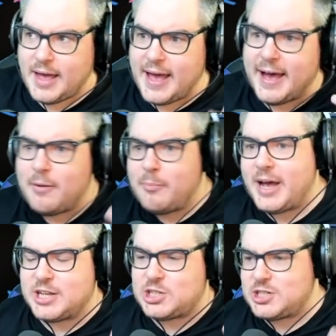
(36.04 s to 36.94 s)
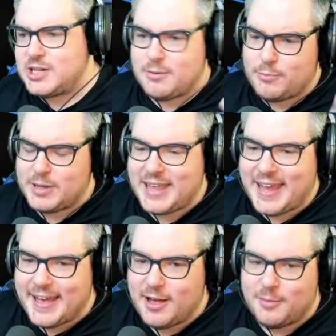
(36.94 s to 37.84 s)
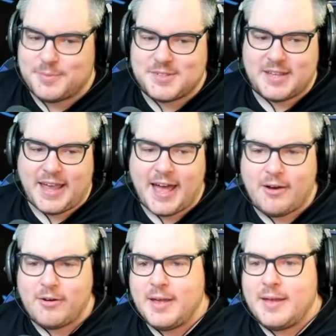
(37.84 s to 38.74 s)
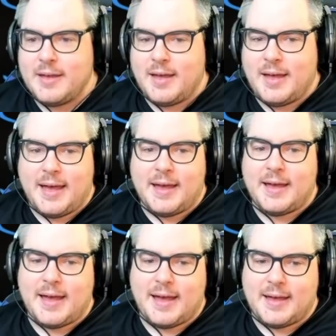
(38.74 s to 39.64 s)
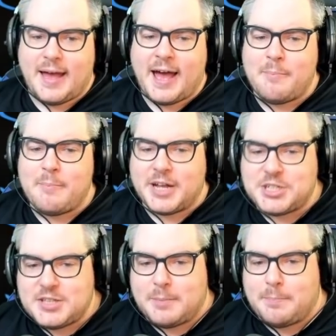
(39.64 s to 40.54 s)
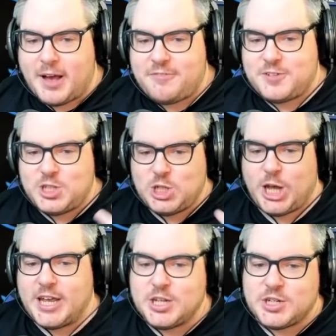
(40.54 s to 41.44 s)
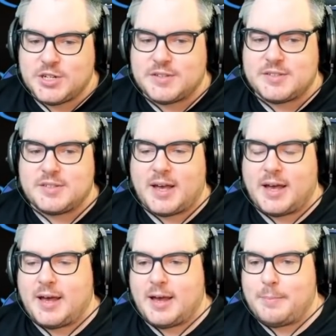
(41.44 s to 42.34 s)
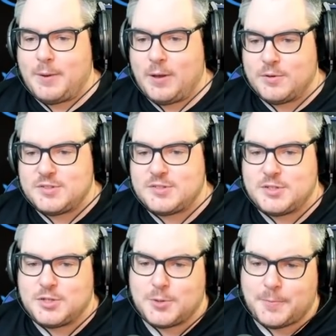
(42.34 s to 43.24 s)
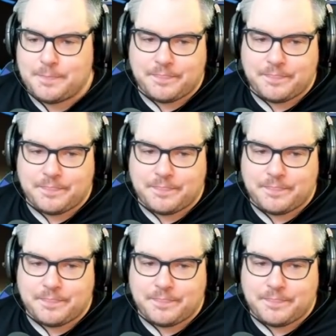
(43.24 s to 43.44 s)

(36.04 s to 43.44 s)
how much it really helps, like how much the buff changes opposed to